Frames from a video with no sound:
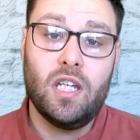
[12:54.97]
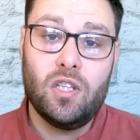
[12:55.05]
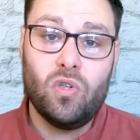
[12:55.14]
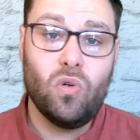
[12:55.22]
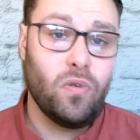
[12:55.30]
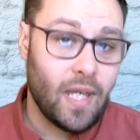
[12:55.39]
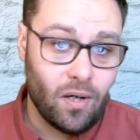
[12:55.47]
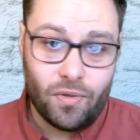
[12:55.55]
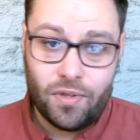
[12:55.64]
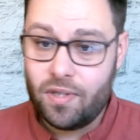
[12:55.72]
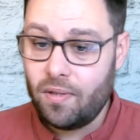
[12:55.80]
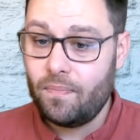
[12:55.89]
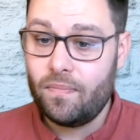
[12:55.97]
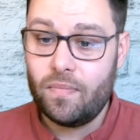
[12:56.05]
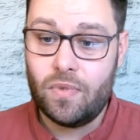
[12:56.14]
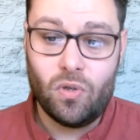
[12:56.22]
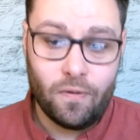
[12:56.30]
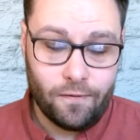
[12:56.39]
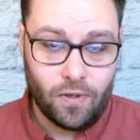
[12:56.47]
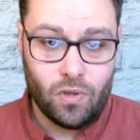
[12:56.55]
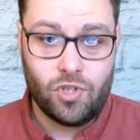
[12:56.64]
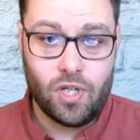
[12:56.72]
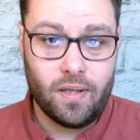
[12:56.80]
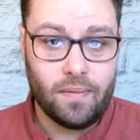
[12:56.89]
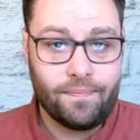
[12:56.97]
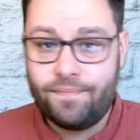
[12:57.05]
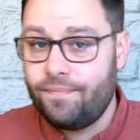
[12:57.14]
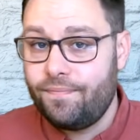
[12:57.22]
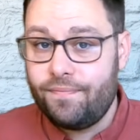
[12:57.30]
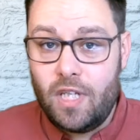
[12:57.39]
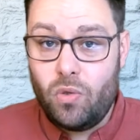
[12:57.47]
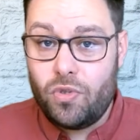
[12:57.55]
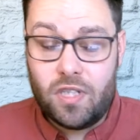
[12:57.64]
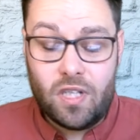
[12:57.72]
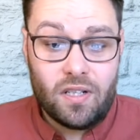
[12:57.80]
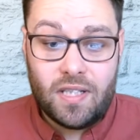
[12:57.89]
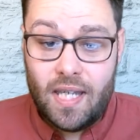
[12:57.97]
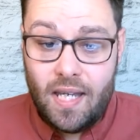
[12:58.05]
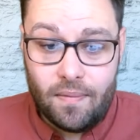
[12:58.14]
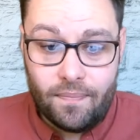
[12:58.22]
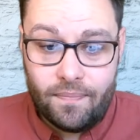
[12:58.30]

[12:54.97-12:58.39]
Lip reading: Your health, your future, it all starts here.